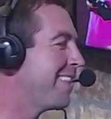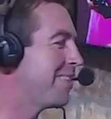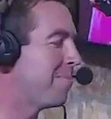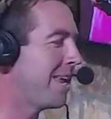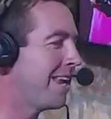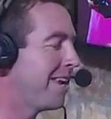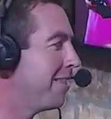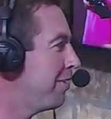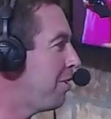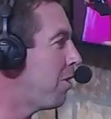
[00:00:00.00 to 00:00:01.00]
They're making it a
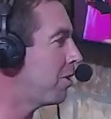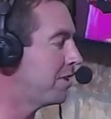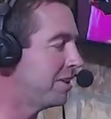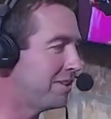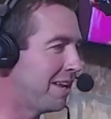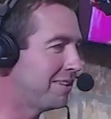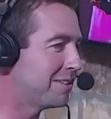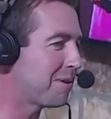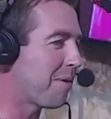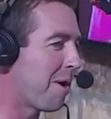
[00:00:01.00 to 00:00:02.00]
little harder these
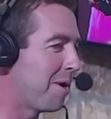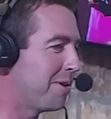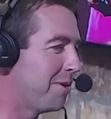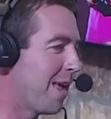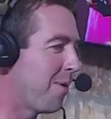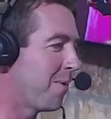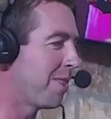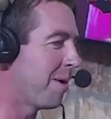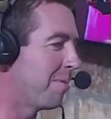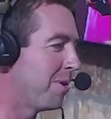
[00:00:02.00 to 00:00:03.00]
days to do that with
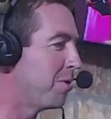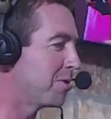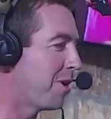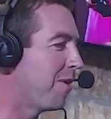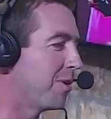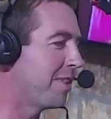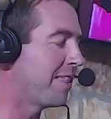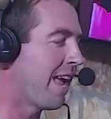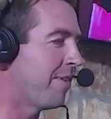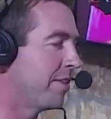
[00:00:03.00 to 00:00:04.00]
the new software that they
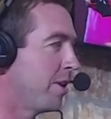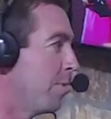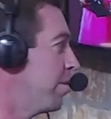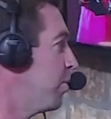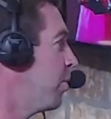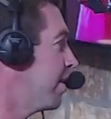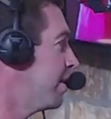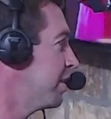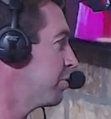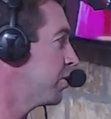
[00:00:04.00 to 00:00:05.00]
have out there. But one of the
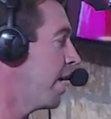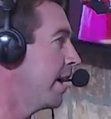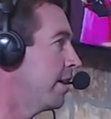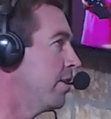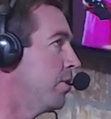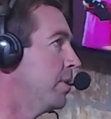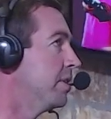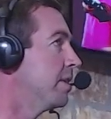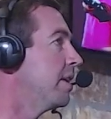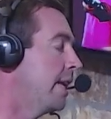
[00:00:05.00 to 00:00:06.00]
things we're trying to do
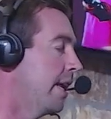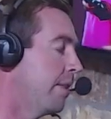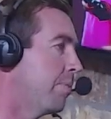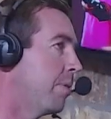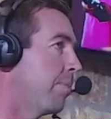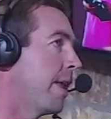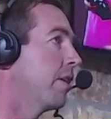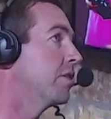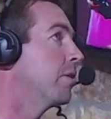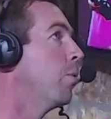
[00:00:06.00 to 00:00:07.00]
is get the
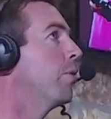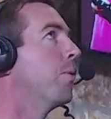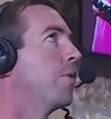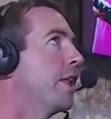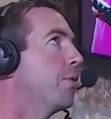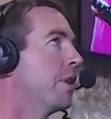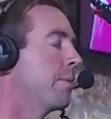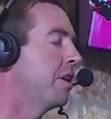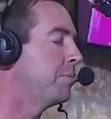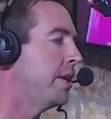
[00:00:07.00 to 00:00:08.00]
players well, the really cool thing
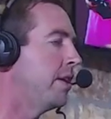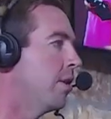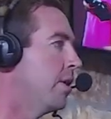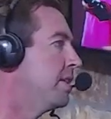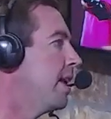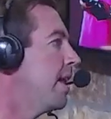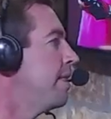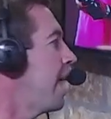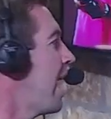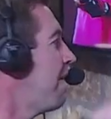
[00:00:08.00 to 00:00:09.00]
about Speedio is
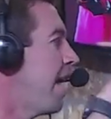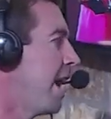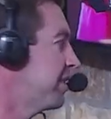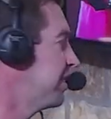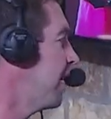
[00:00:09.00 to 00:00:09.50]
they have access to